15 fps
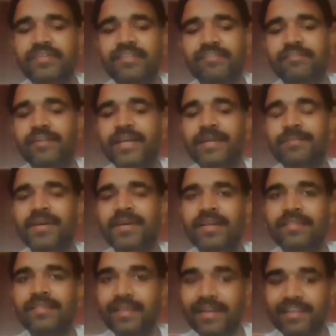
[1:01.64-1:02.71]
described
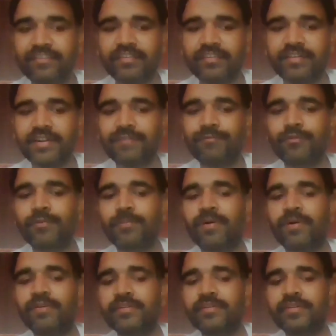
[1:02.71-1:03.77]
the legendary
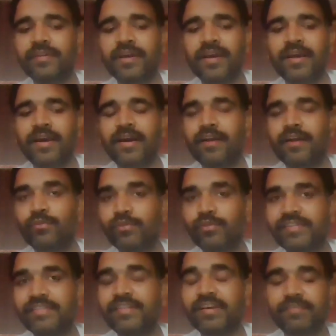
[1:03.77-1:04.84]
footballer uh,
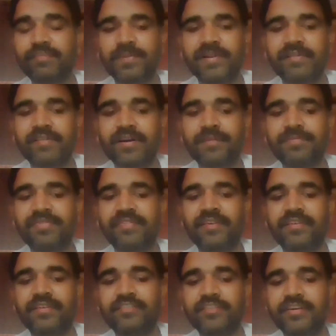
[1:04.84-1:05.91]
Tulsidas Balram's
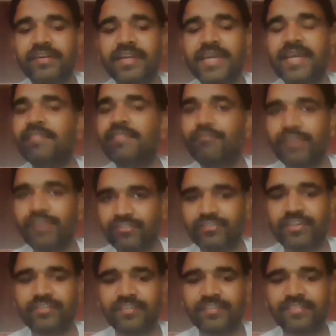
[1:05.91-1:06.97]
journey in three
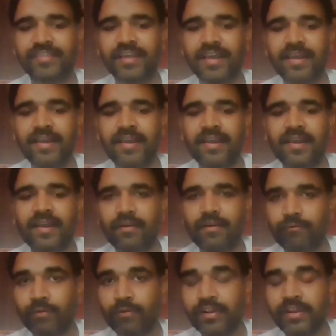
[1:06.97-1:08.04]
stages.
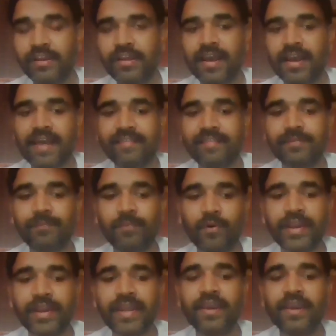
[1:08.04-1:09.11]
One, as a
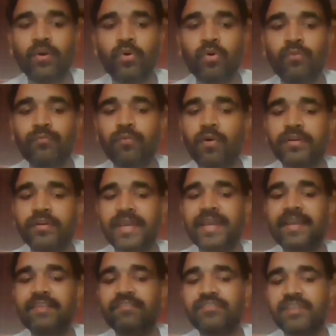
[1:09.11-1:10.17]
boy who fought
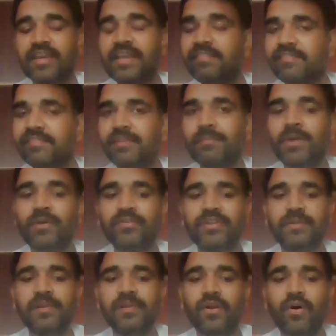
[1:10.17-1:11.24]
against
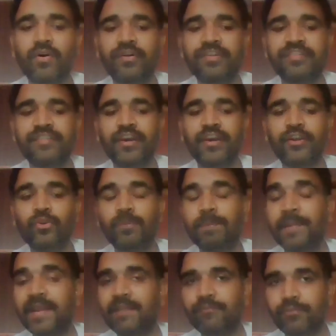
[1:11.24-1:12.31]
insurmountable odds to
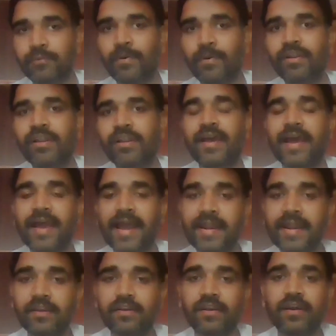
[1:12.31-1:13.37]
play football
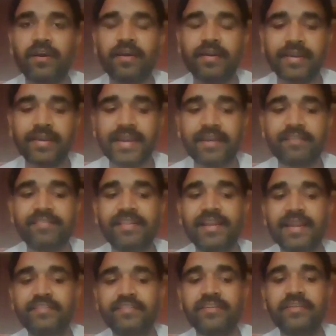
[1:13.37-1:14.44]
and get
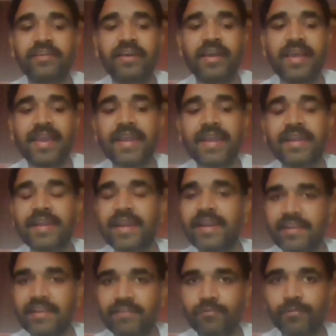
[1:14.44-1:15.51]
selected in
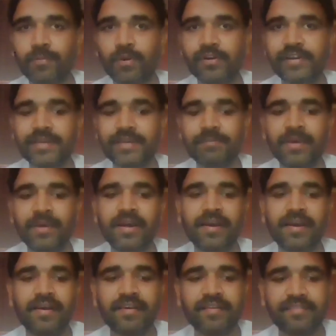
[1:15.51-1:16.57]
Indian football team.
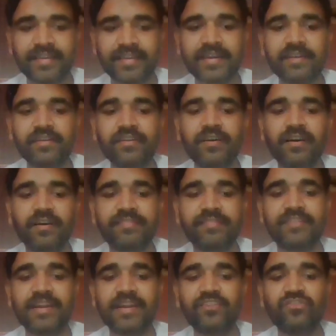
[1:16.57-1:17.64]
Second
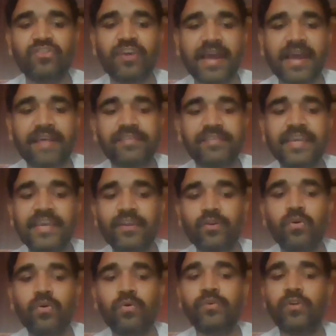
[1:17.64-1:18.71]
stage, as a
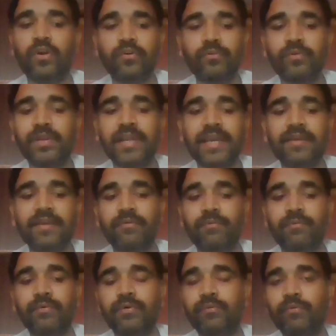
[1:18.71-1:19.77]
hero who not only
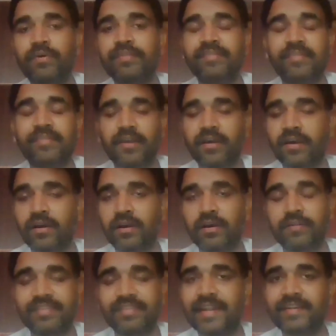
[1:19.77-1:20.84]
was
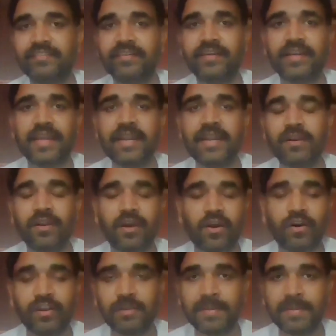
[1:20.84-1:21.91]
uh, selected in
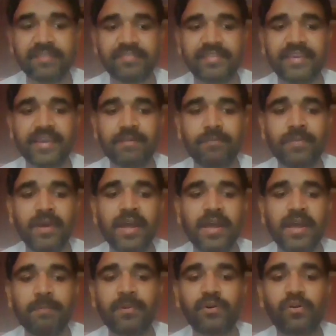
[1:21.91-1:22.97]
Olympics game,
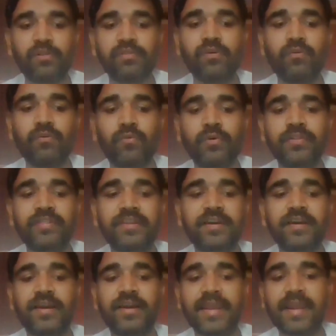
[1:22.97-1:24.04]
but also won
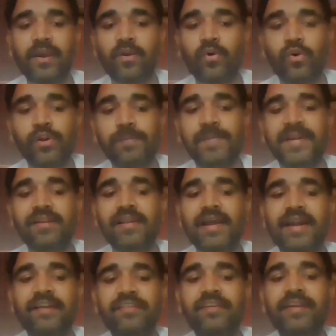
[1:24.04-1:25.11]
the gold medal
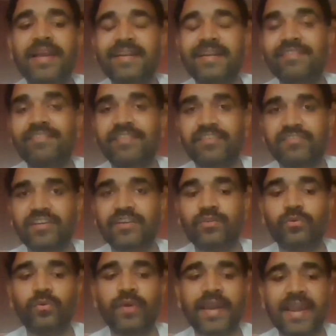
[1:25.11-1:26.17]
at the
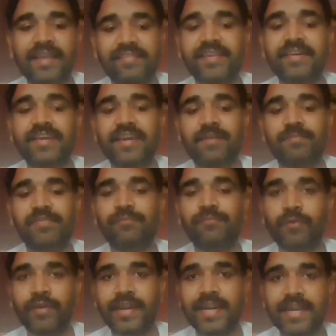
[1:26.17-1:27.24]
1962 Asian Games
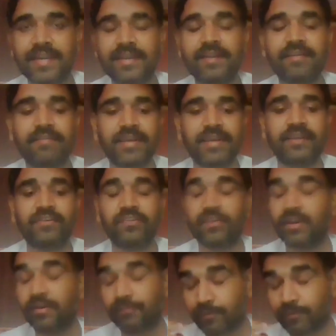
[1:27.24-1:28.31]
for Indian cricket
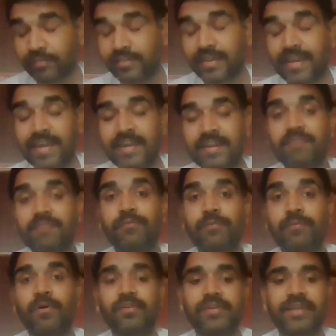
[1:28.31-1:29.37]
uh, for the Indian
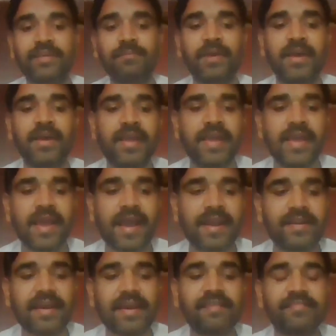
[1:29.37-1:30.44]
football team,
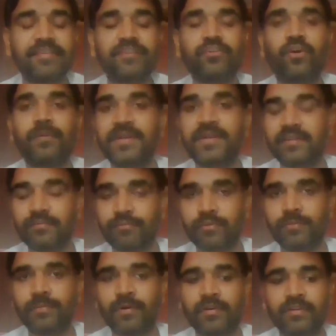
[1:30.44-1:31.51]
and as a tormented
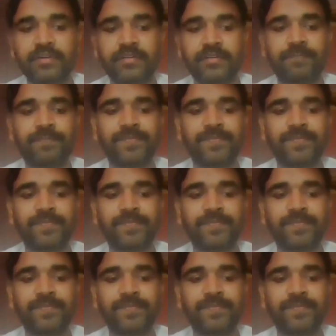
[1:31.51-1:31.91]
footballer